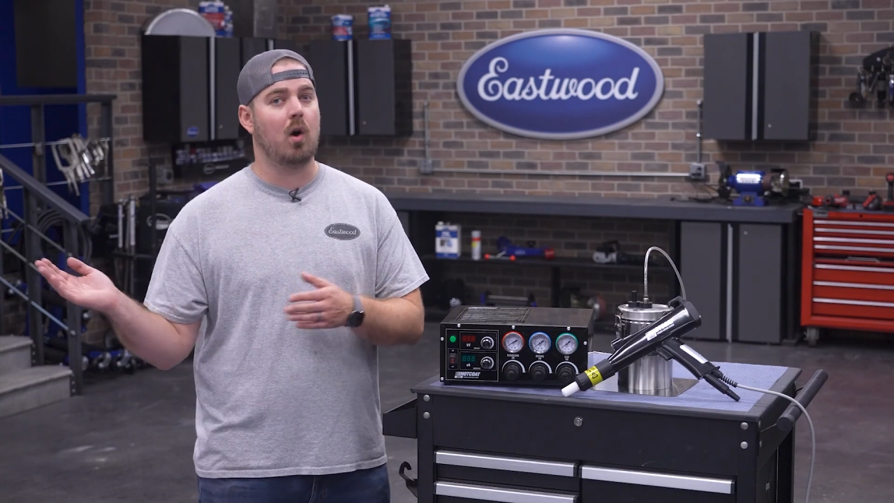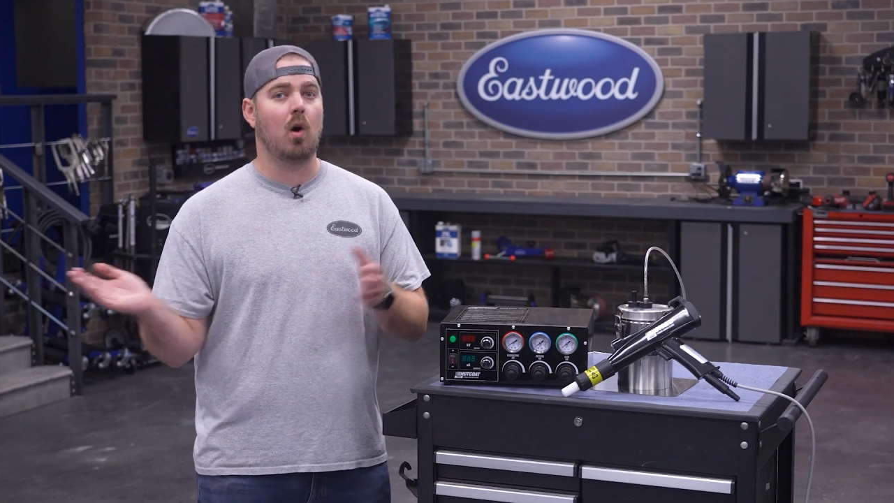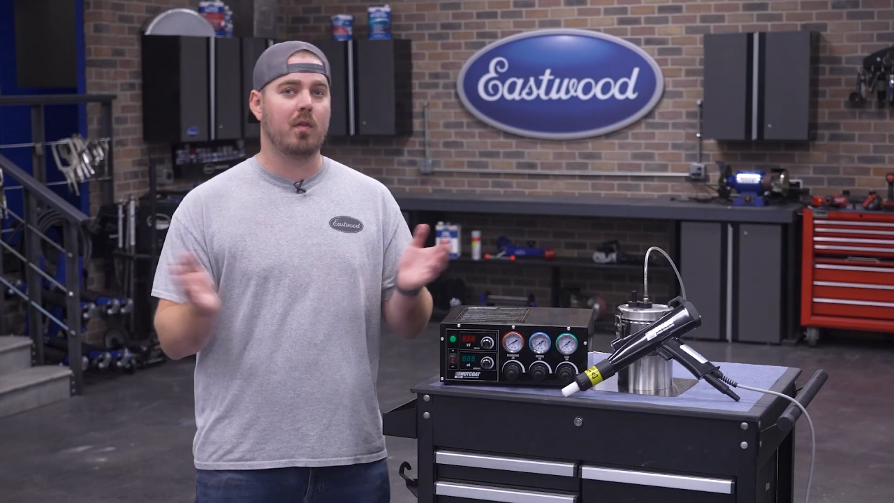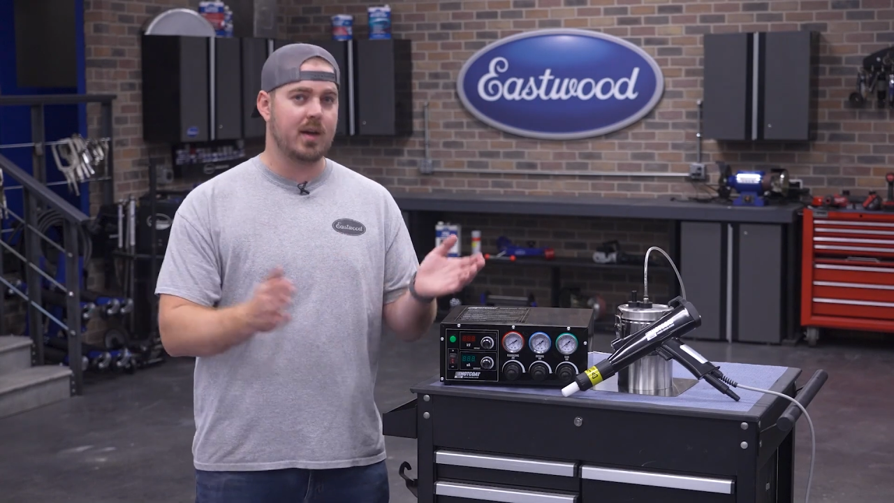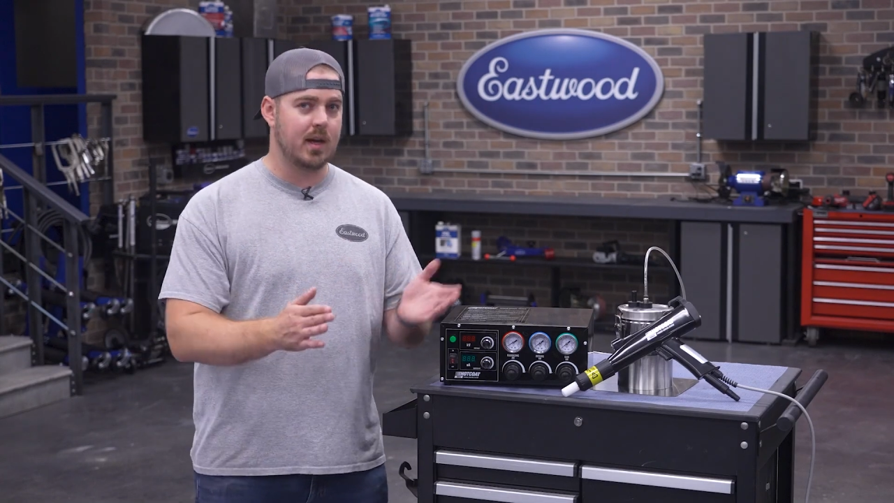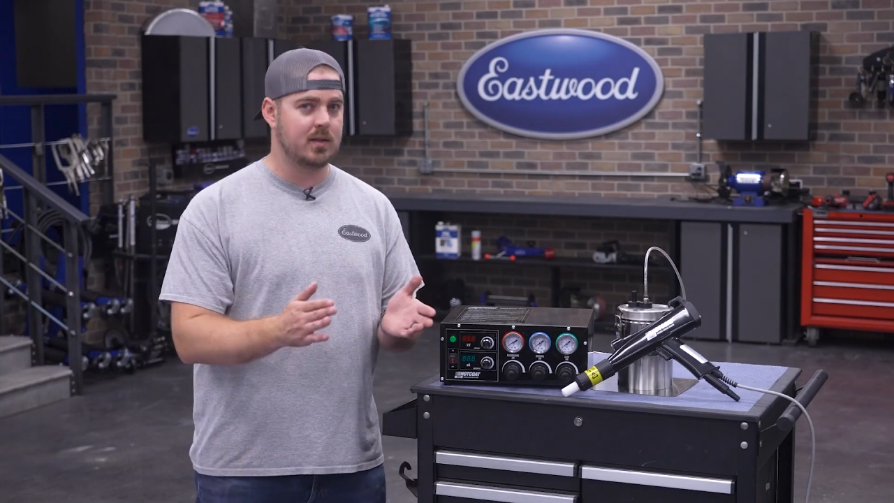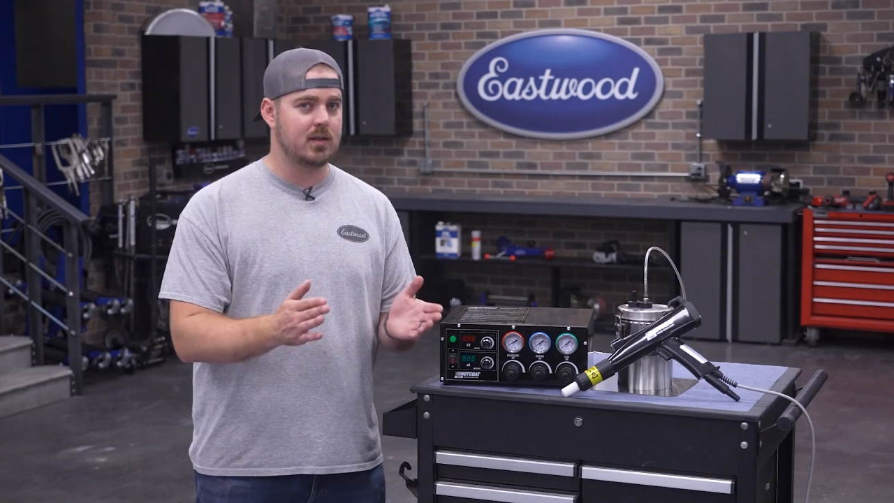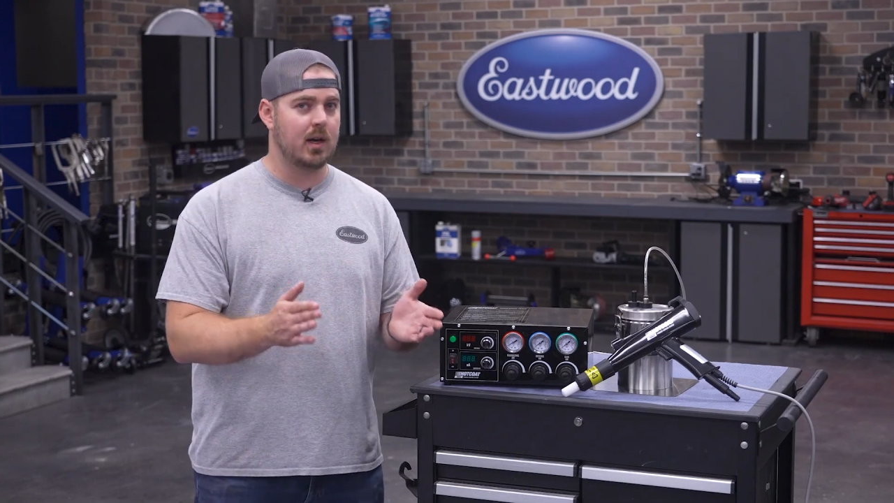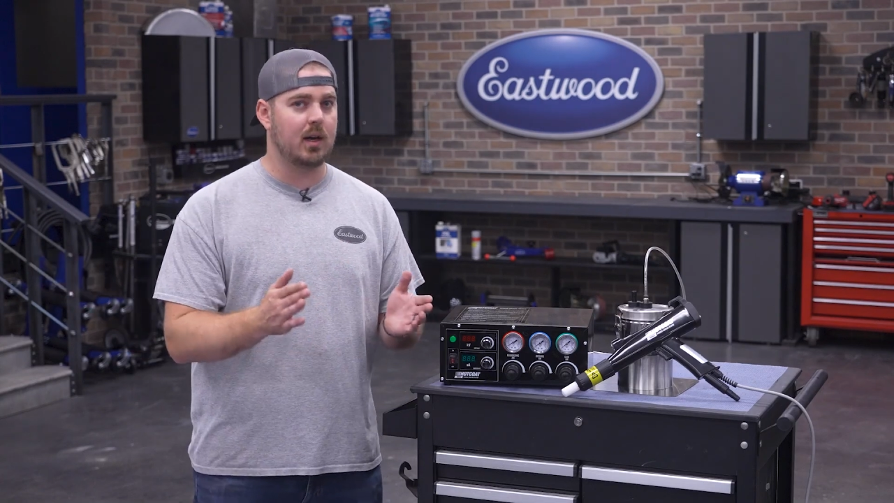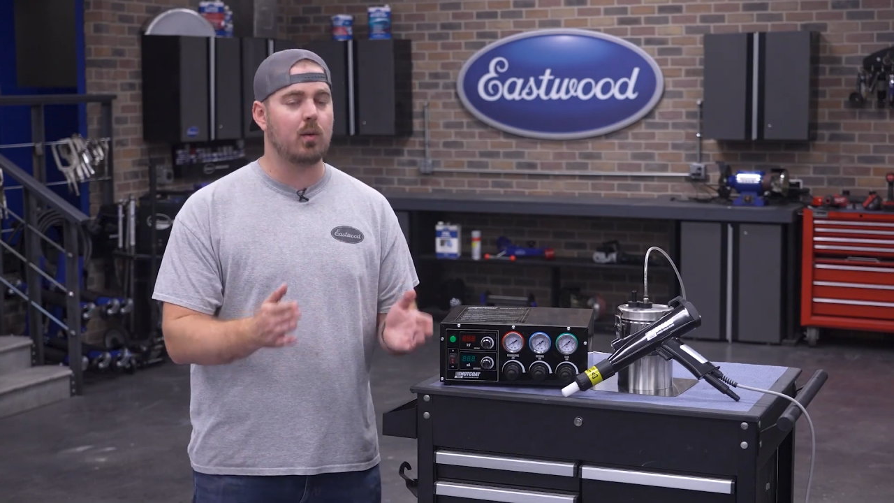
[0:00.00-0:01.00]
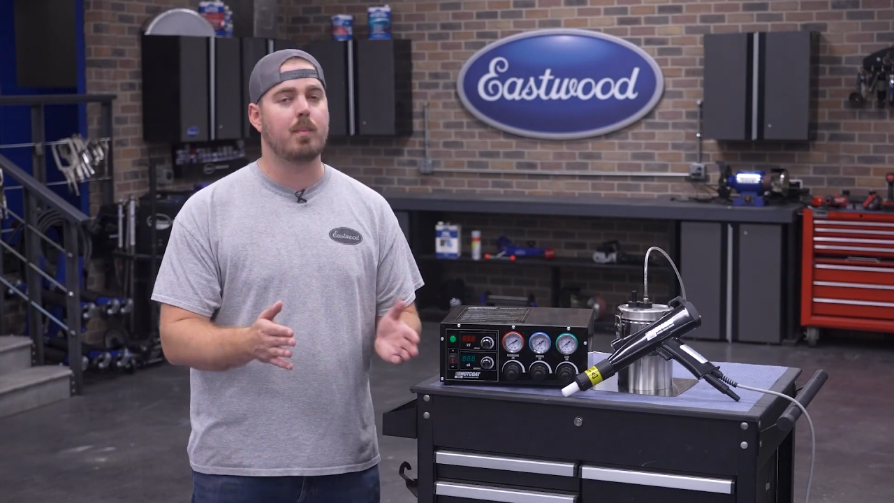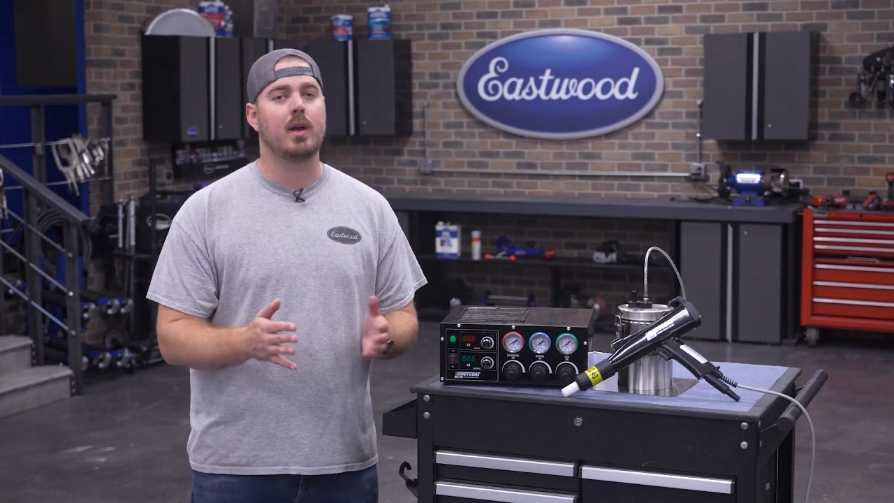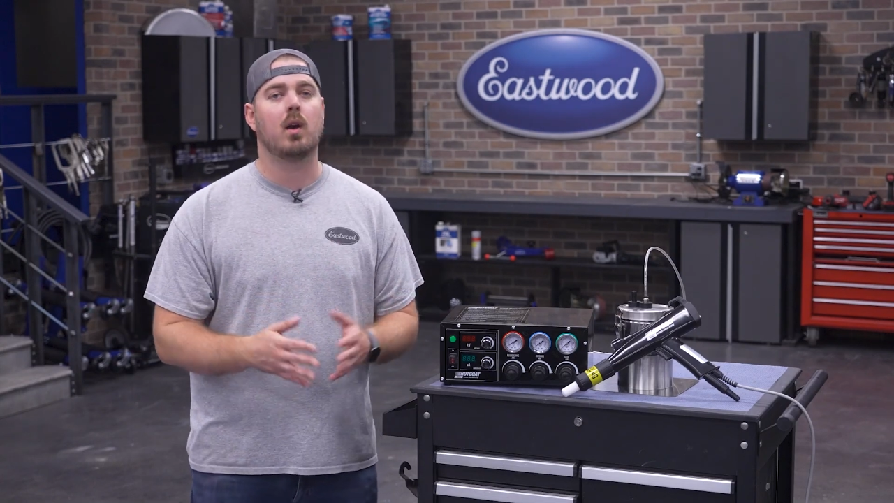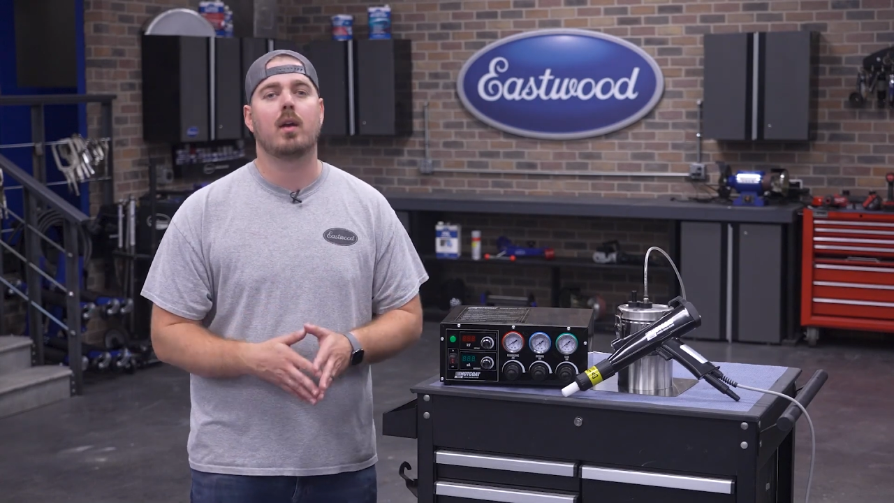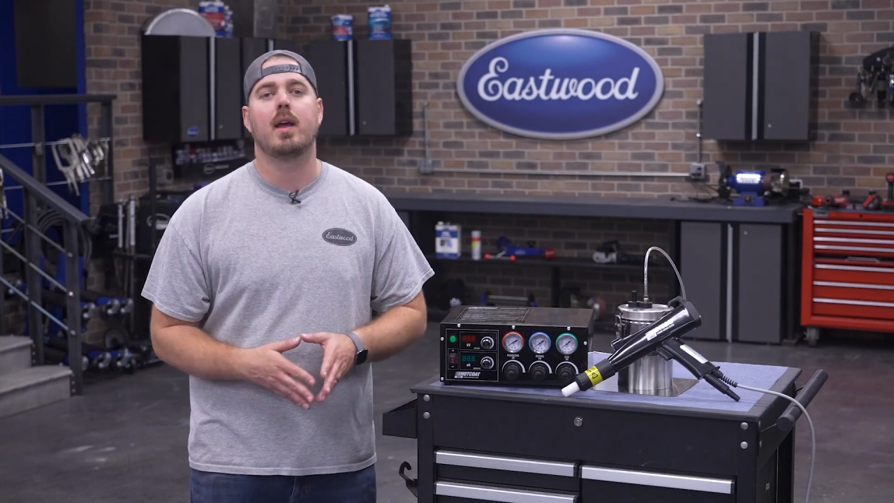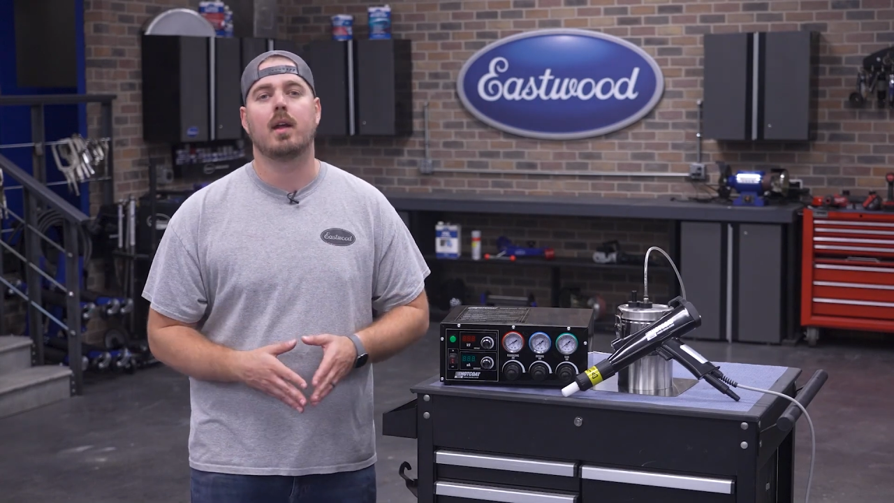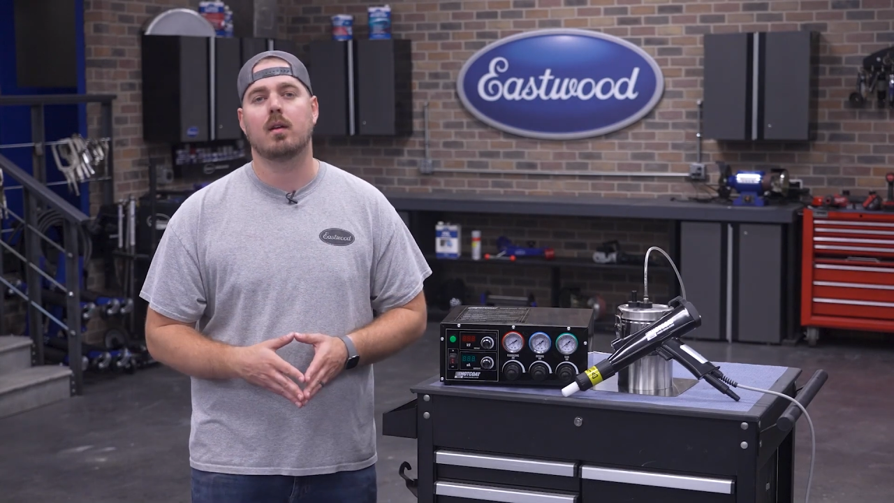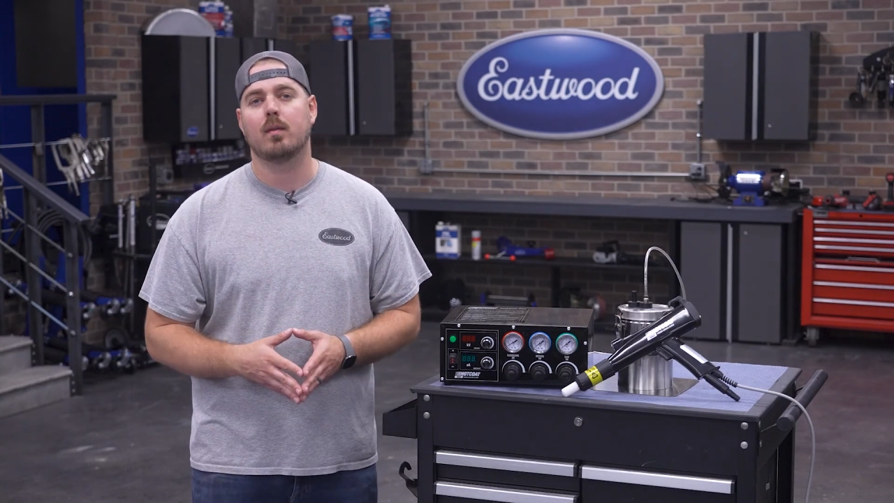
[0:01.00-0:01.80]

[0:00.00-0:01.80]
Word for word: all the necessary equipment on hand.